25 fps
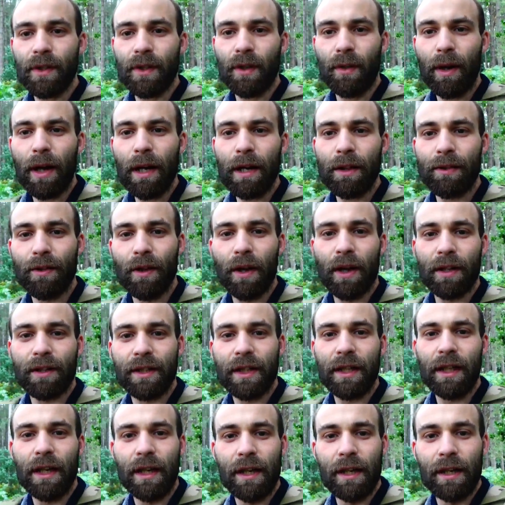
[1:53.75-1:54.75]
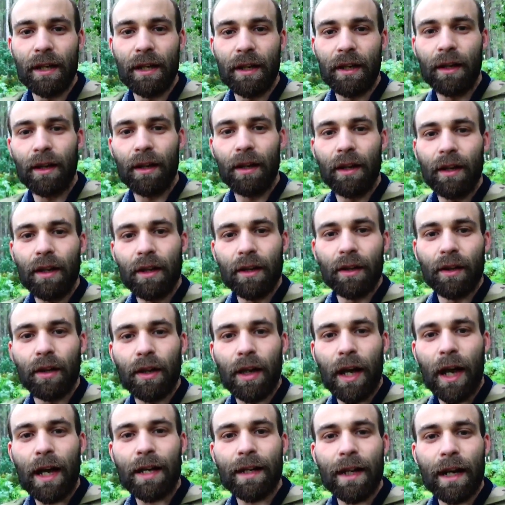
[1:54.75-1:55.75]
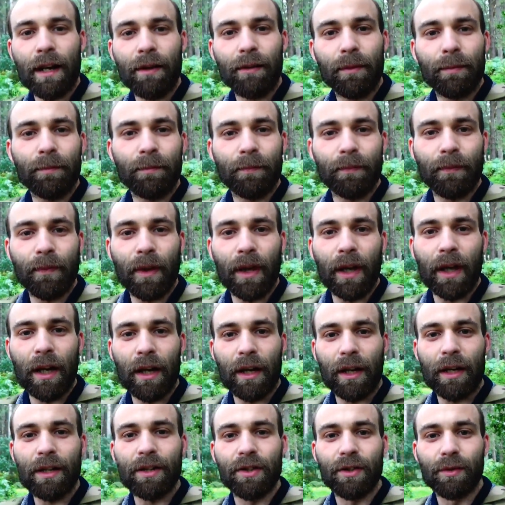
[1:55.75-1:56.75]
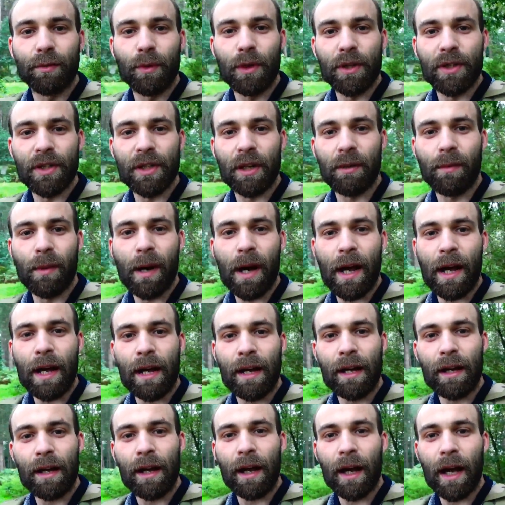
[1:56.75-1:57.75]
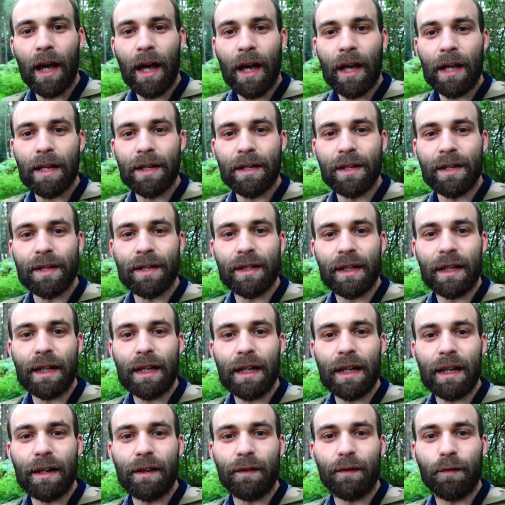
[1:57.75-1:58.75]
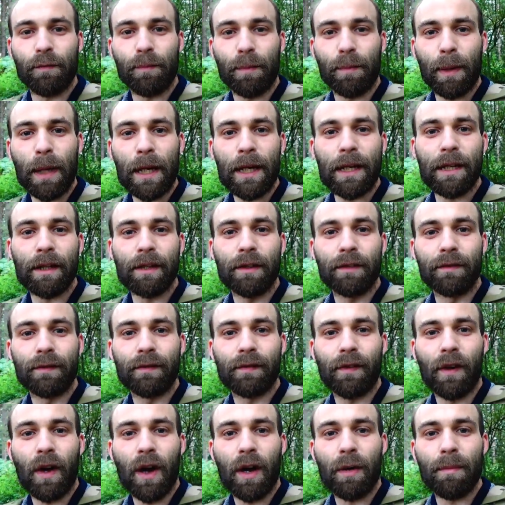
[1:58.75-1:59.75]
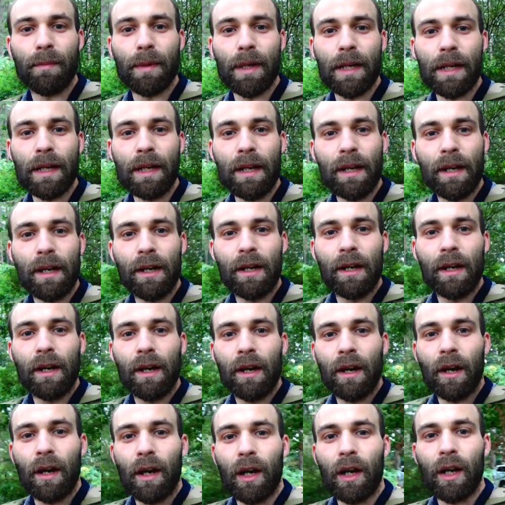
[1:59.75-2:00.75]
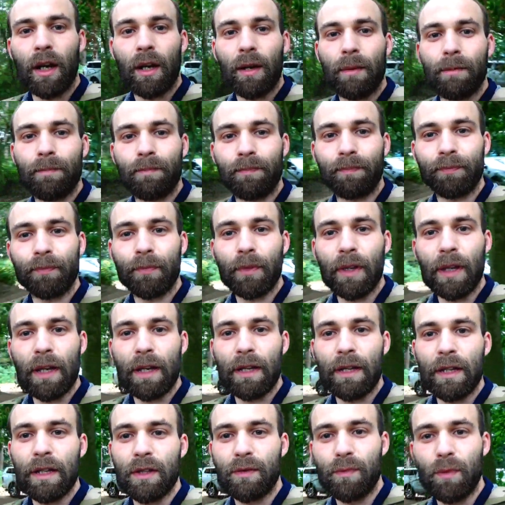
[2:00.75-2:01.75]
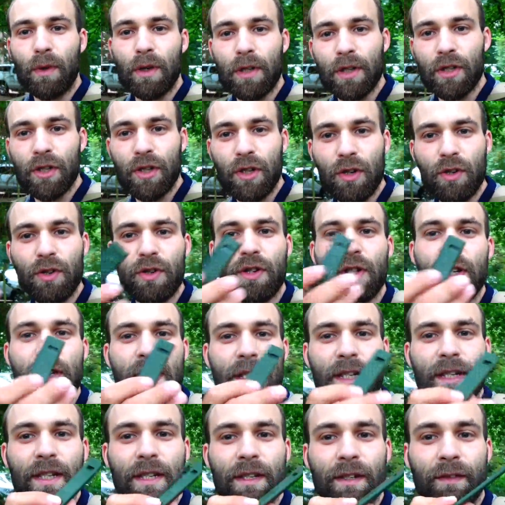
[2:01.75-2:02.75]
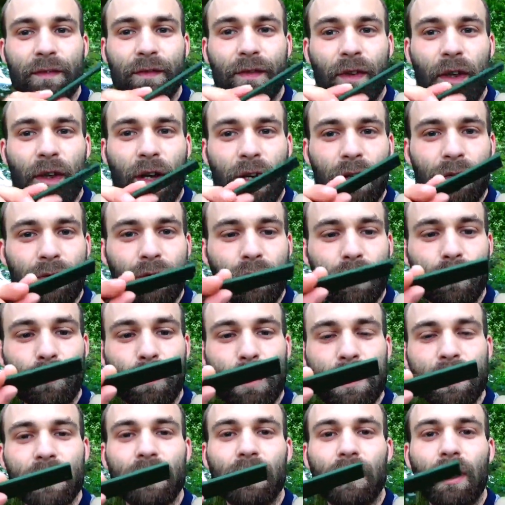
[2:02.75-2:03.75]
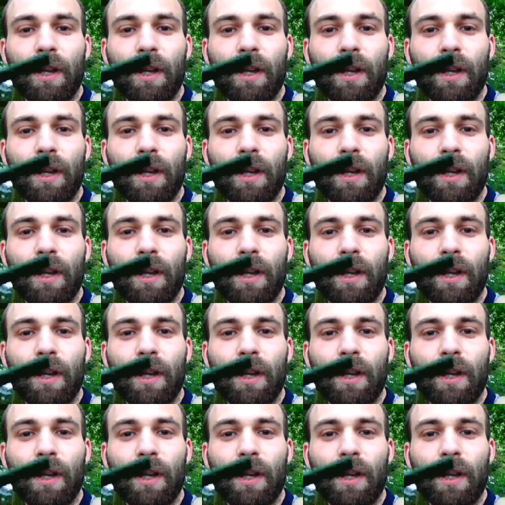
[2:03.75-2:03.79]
so 8:30. Going to head out into the woods somewhere and see if Pete can find me in these woods using this survival whistle